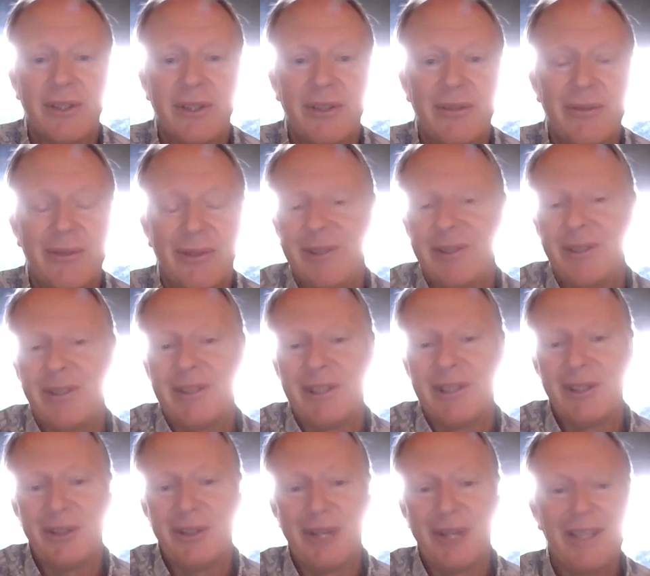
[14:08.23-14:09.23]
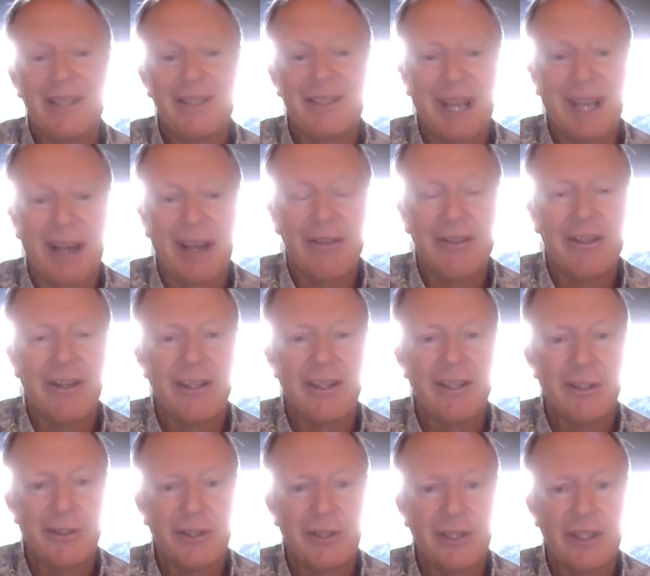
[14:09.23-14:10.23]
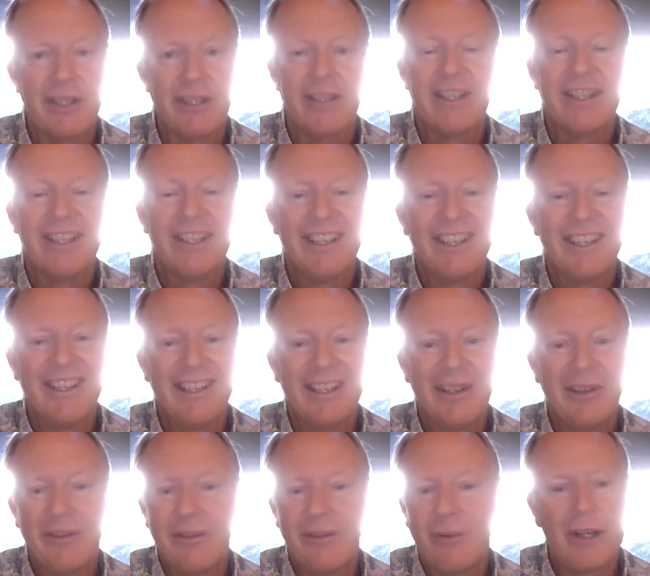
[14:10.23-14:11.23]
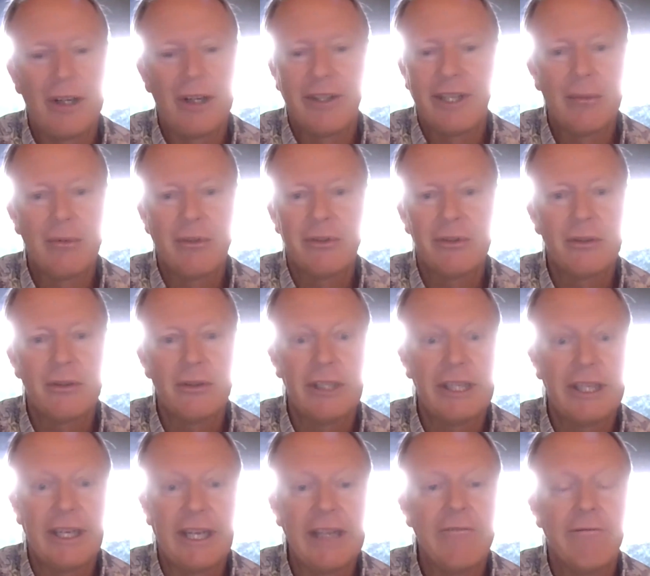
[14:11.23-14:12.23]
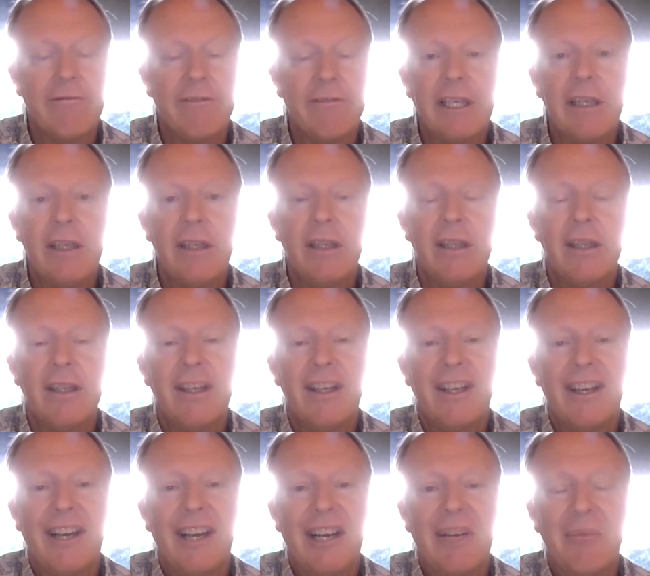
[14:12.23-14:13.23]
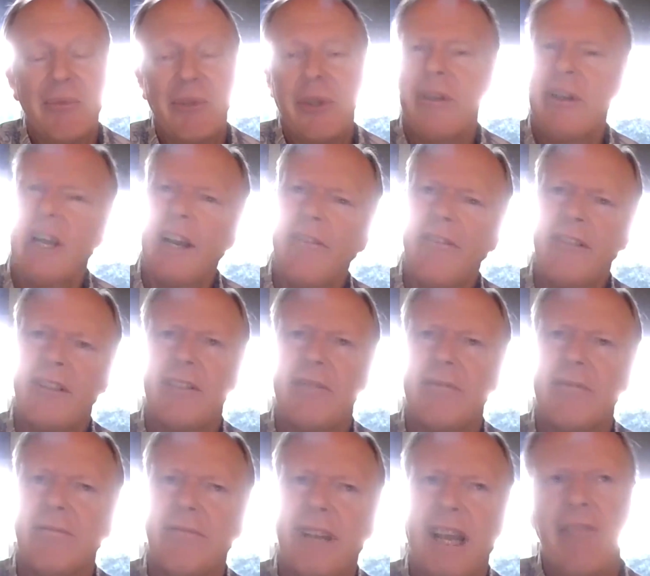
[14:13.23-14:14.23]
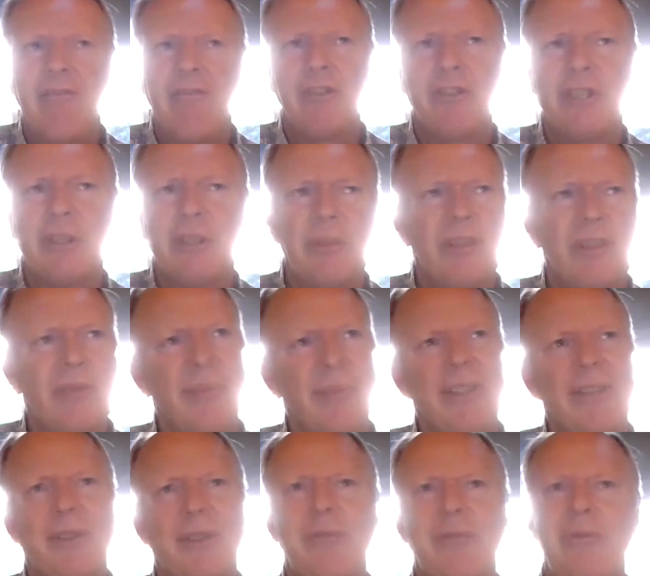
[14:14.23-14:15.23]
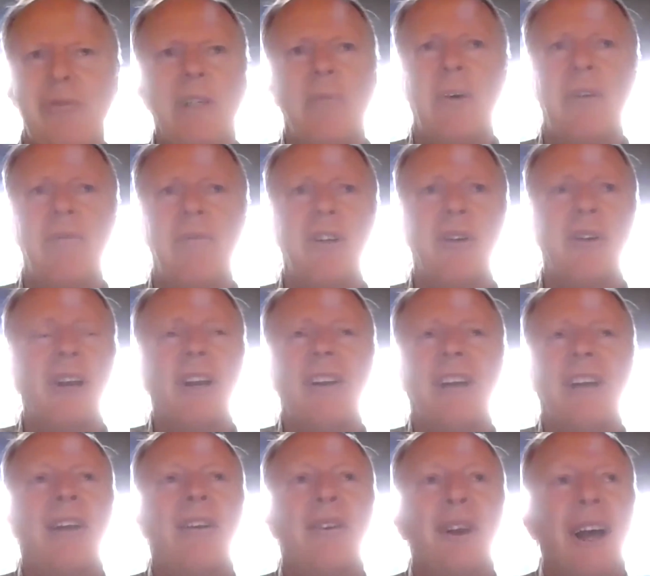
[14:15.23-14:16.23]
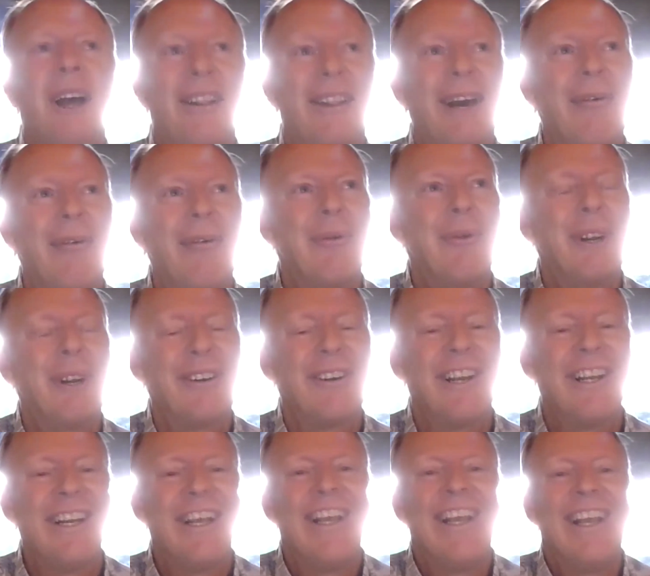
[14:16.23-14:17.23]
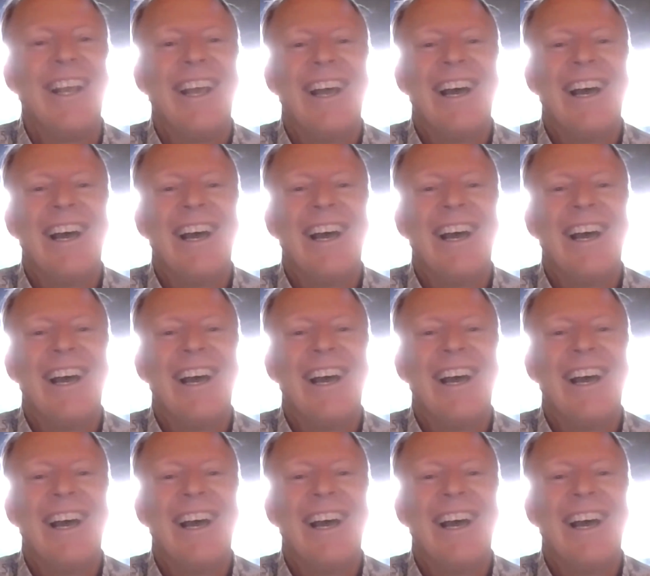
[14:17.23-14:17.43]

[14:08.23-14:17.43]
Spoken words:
So for instance, as you head south in our district, the water table is only at 8 feet. So you'd have to have your seepage pit 2 feet above the ground. I don't know how that would work, right?